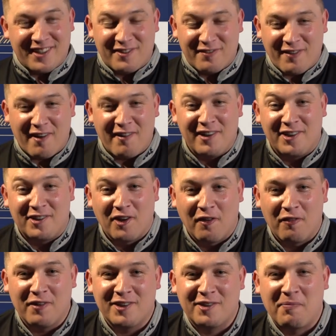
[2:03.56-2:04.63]
It's very
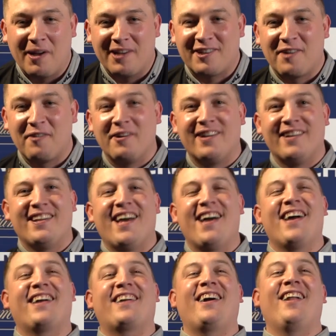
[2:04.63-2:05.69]
tough, especially when
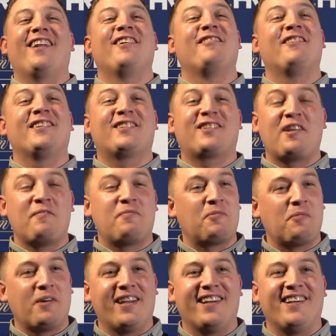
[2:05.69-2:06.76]
Callan Ridds keeps
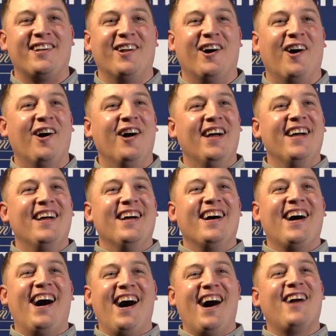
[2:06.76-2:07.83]
winning, you know.
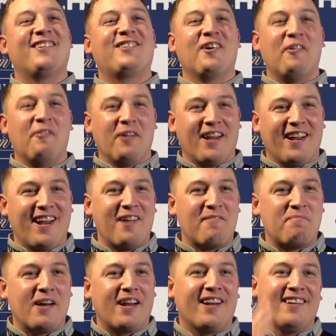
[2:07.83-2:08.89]
I don't want to
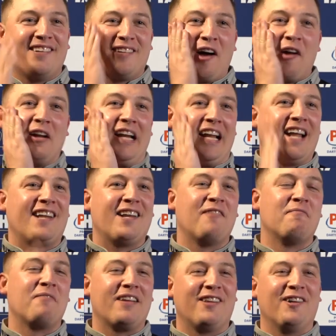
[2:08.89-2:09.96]
let Bedlington down and let
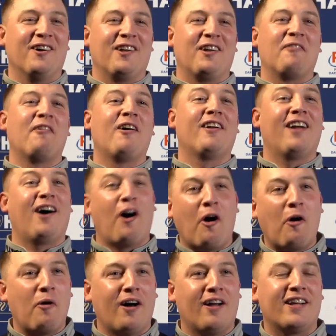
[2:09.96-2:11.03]
him be the only one.
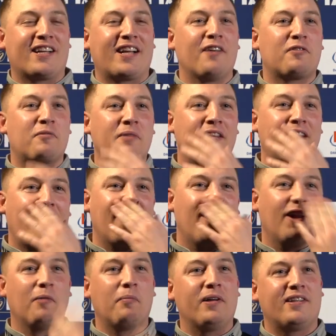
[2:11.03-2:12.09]
It gives me that
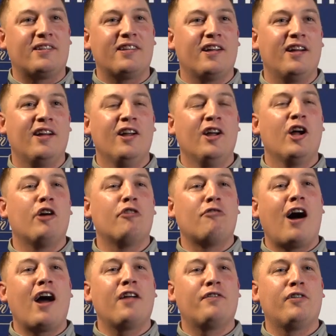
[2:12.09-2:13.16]
little bit of a
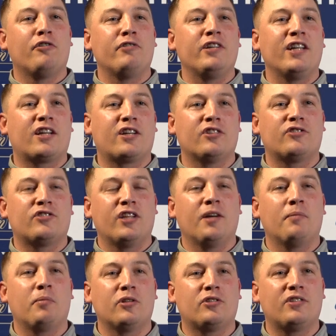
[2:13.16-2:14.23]
rivalry, you could
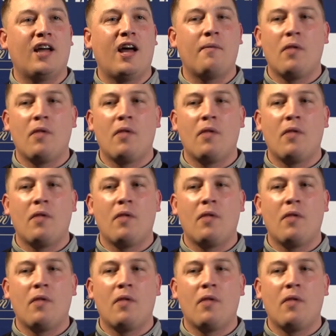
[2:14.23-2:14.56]
say. But